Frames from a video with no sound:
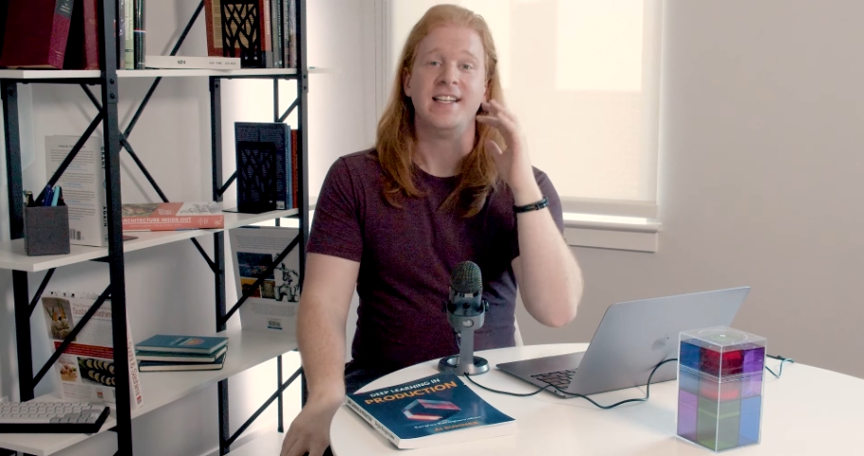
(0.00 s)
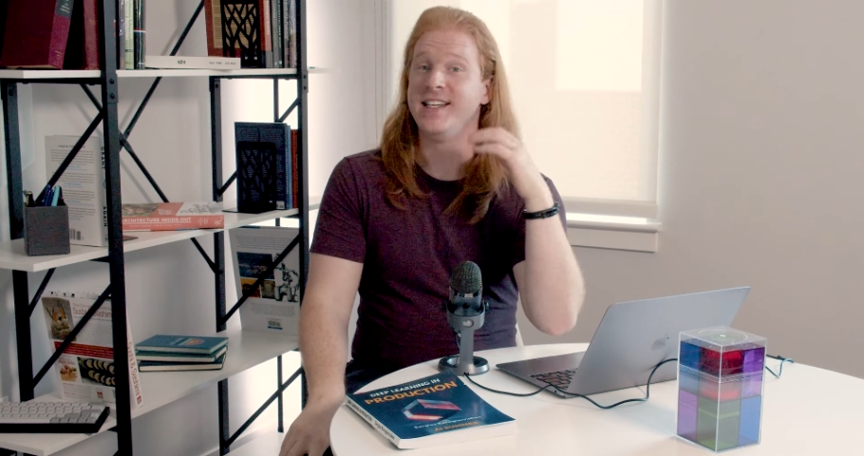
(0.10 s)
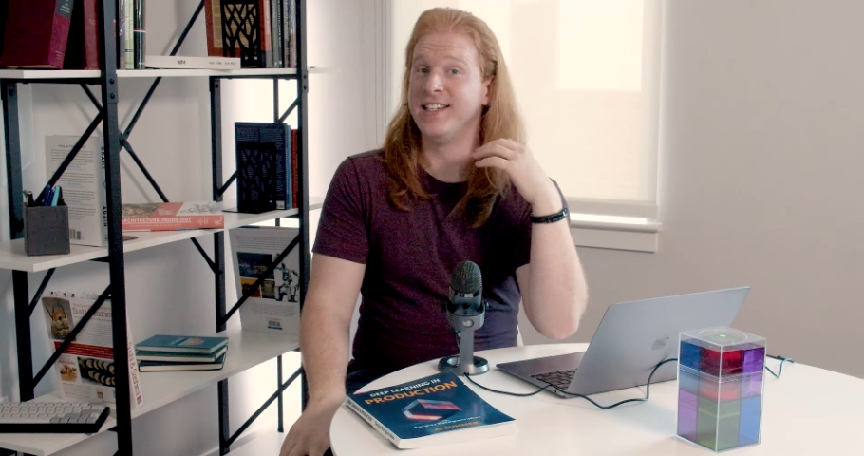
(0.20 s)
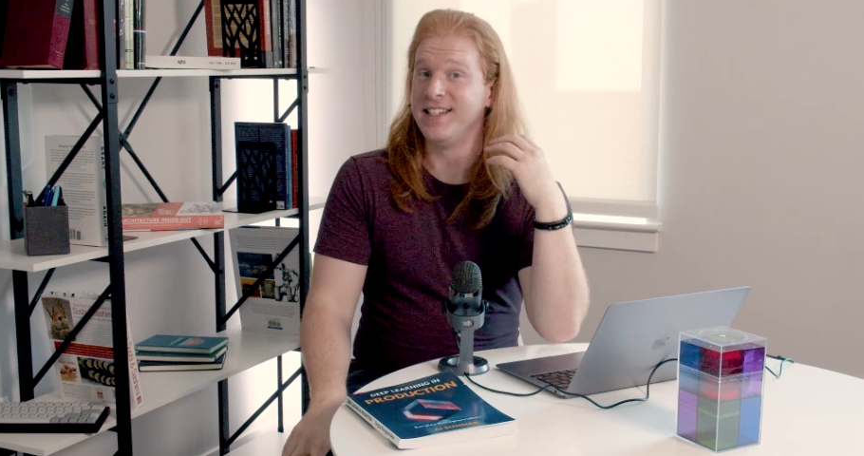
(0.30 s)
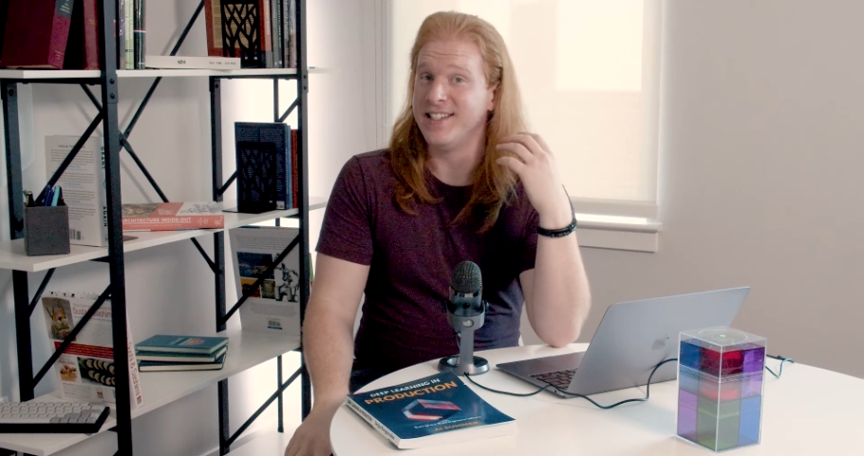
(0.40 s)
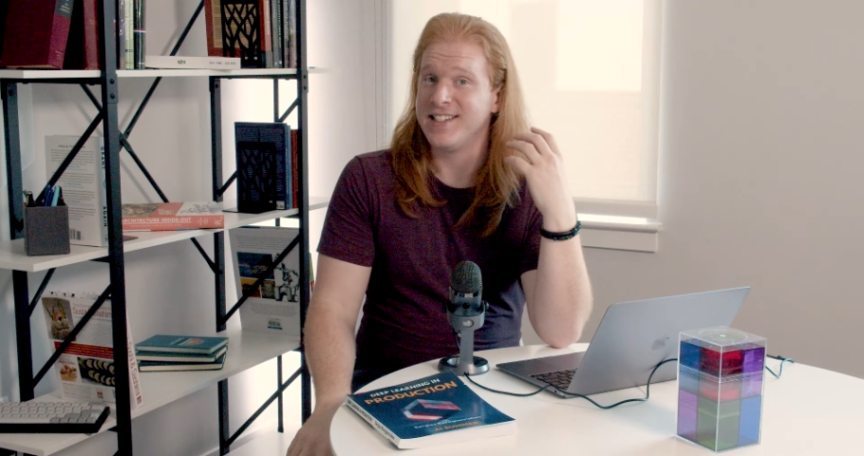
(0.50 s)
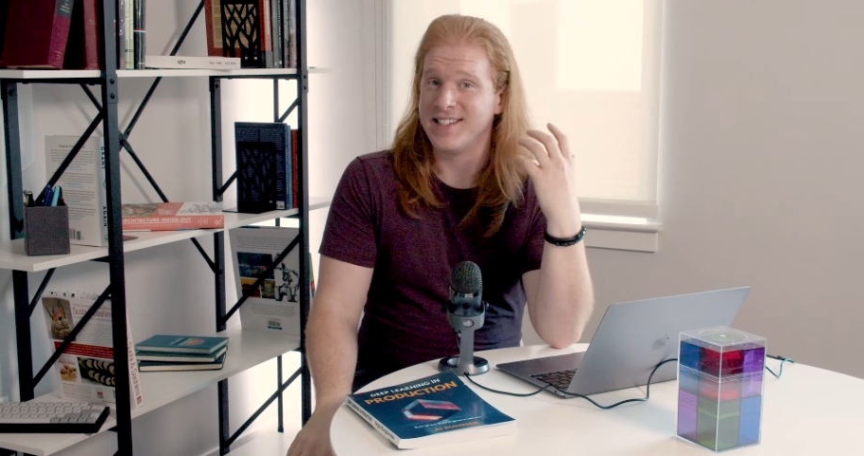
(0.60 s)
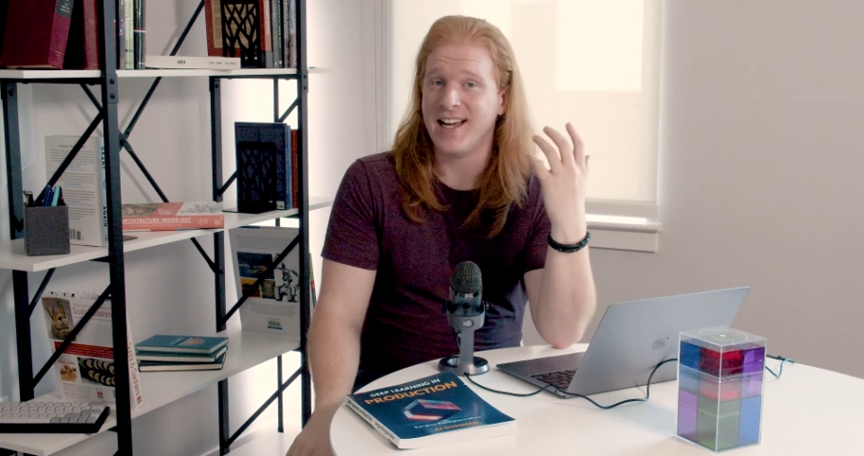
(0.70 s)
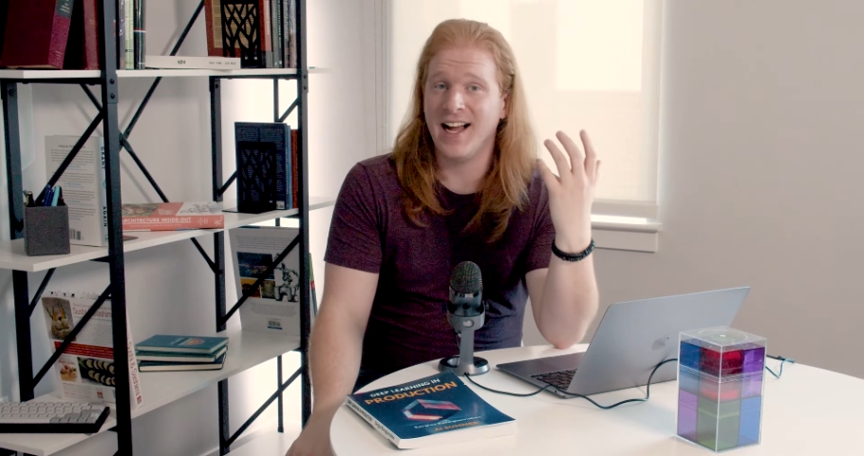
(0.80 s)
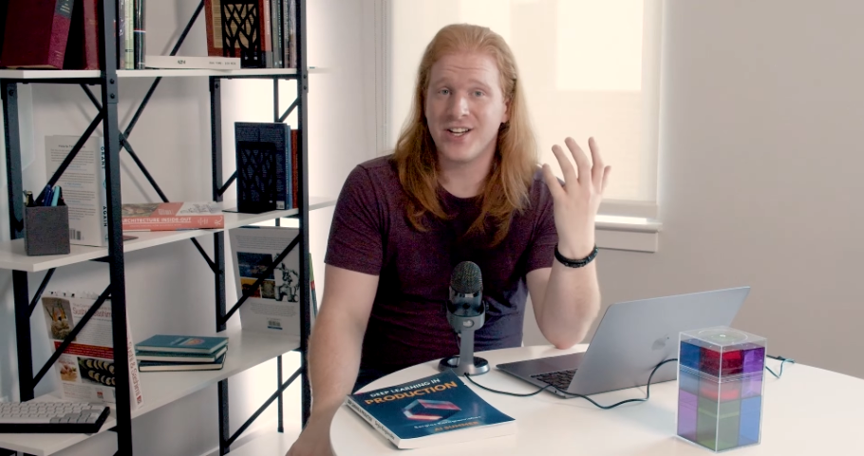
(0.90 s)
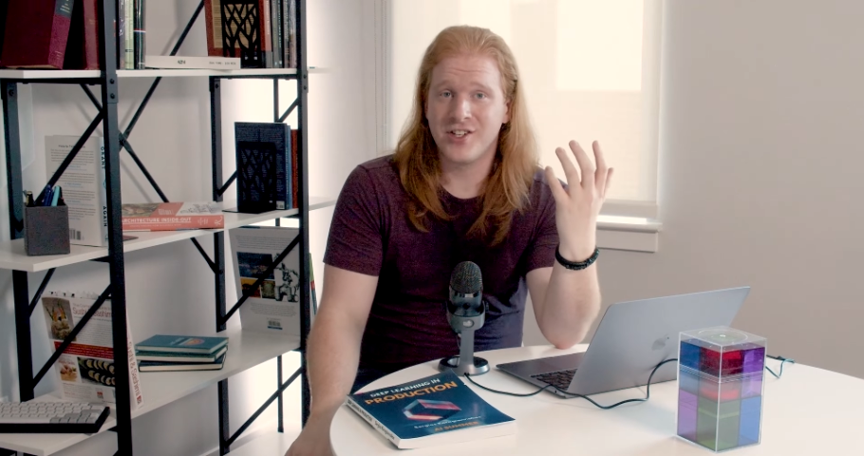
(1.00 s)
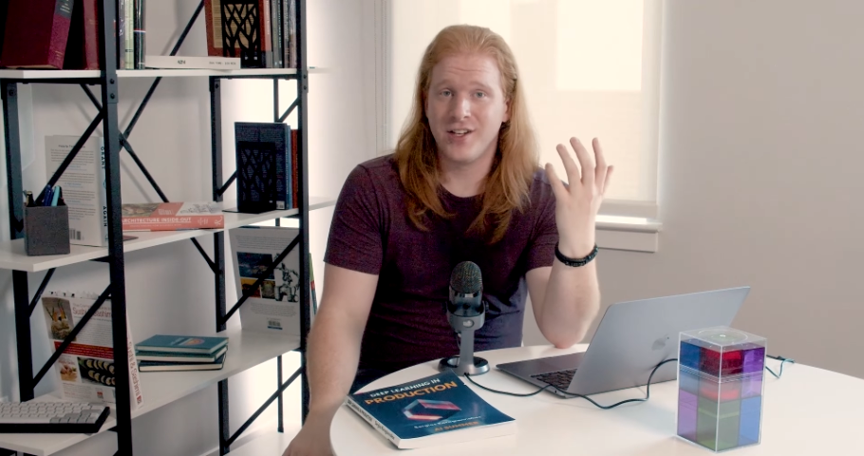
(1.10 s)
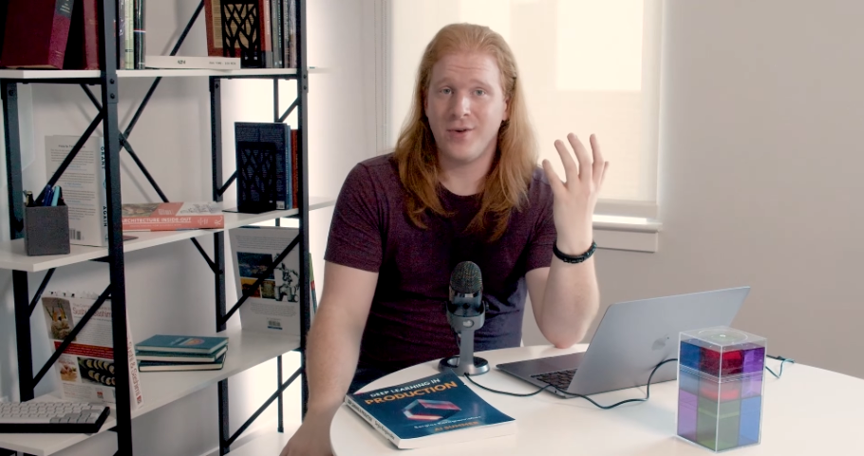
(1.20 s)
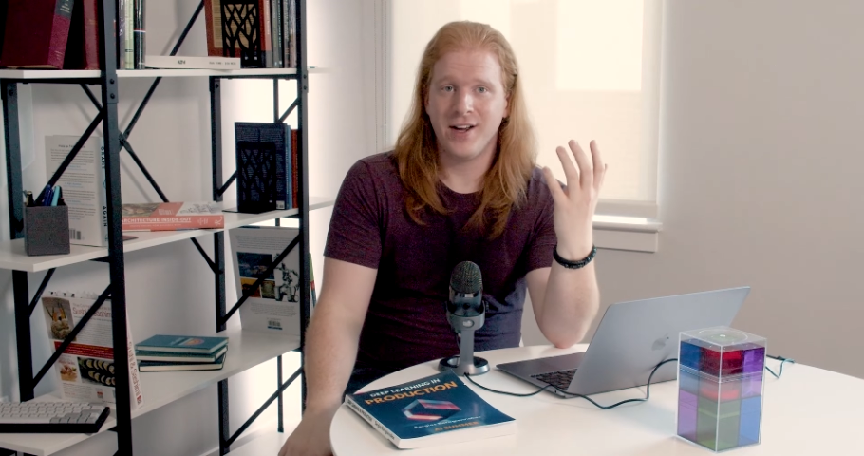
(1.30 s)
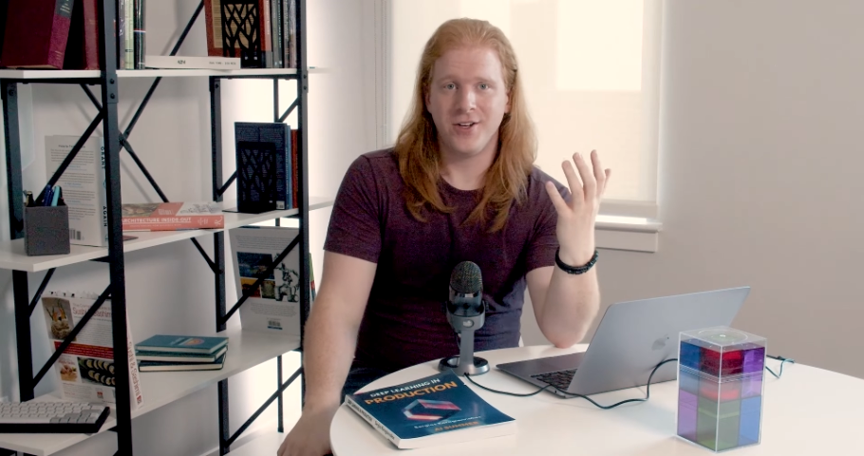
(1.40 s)
it's actually
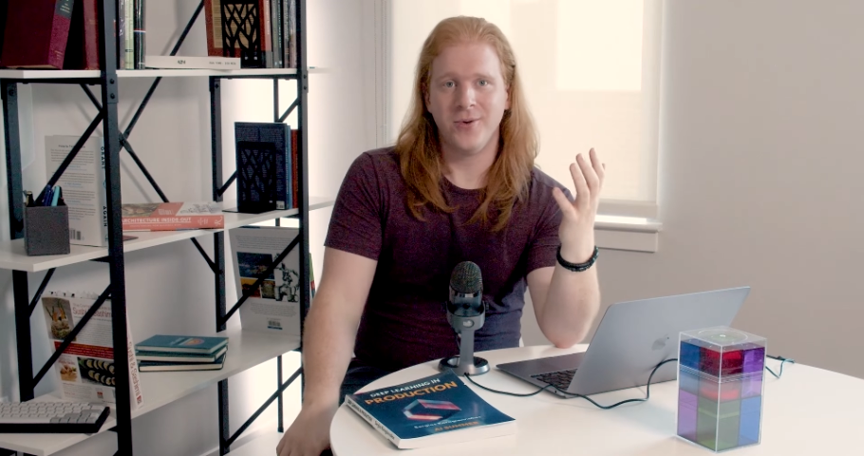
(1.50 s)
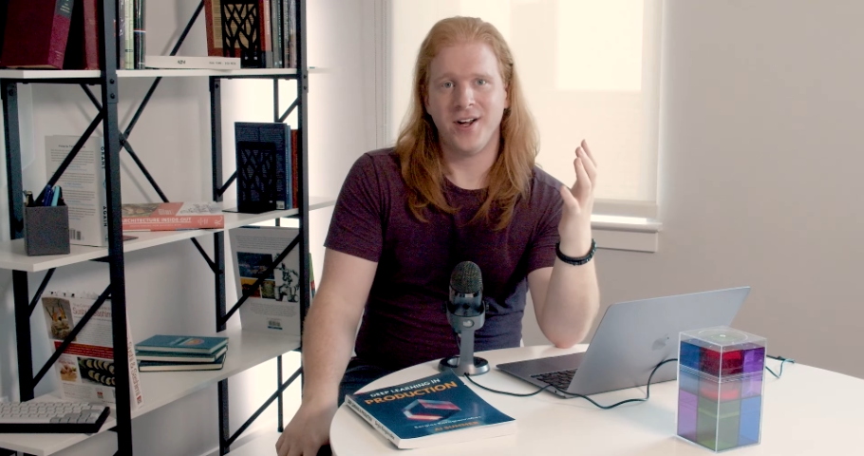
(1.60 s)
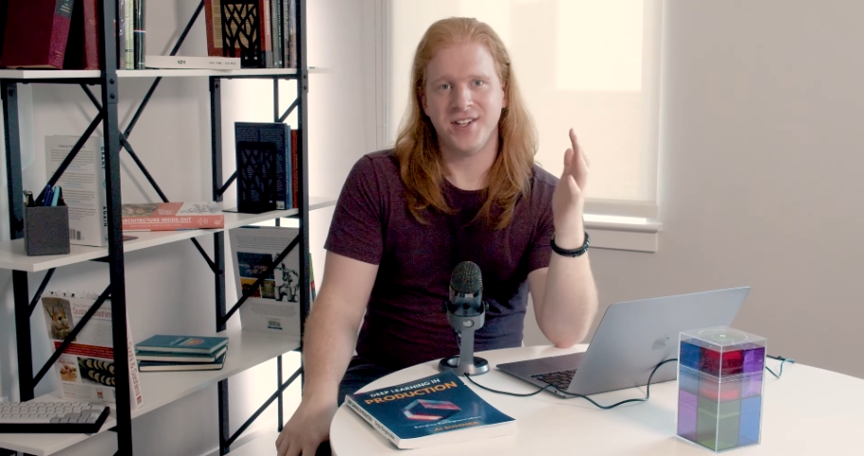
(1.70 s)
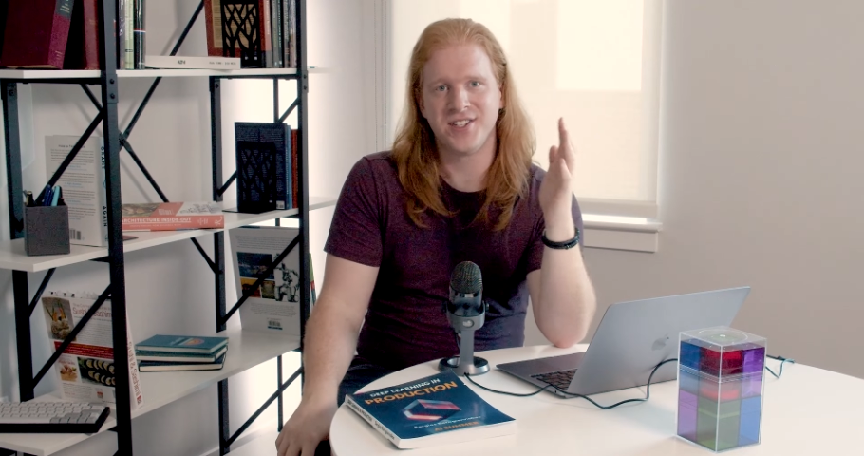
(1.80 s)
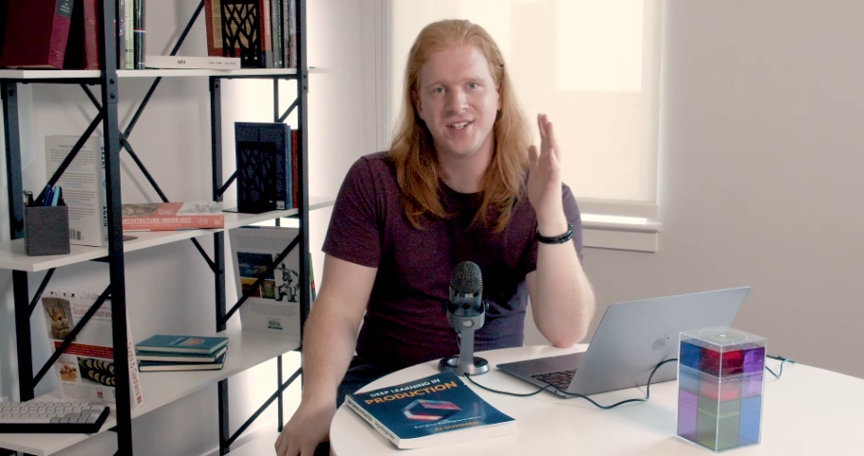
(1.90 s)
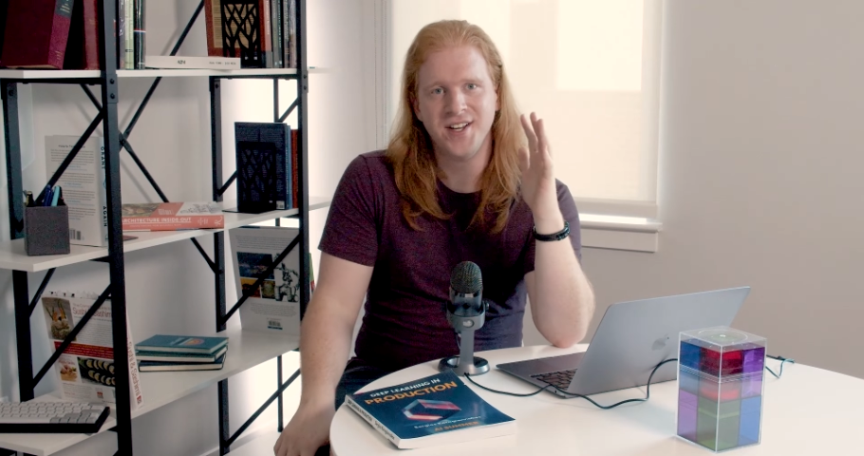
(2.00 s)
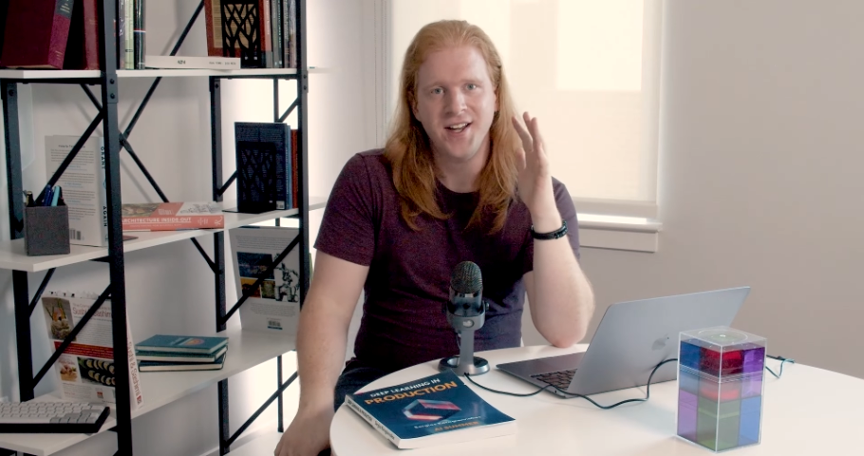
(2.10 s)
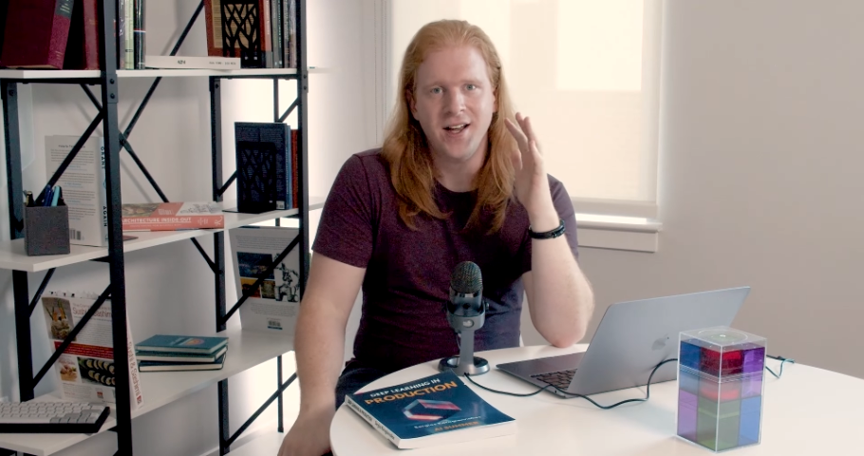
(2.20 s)
quite nuanced.